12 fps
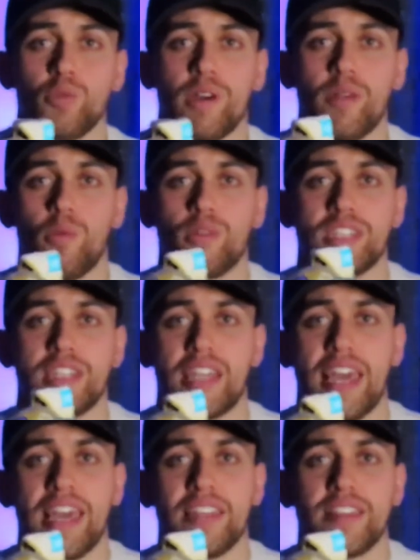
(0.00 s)
one was that
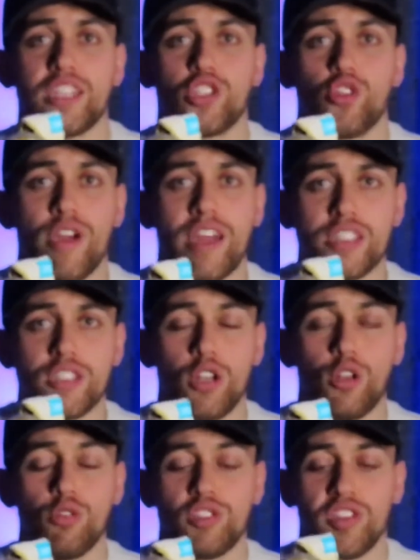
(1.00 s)
it had the
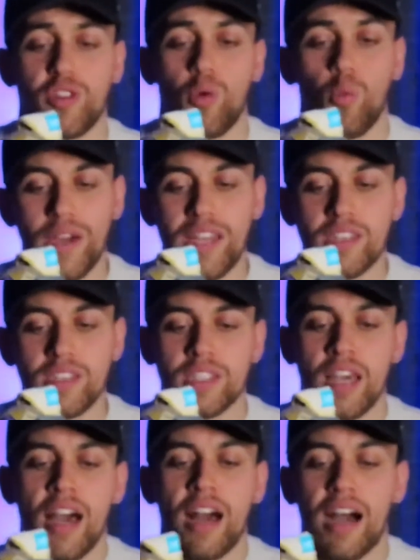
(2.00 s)
translucent wings.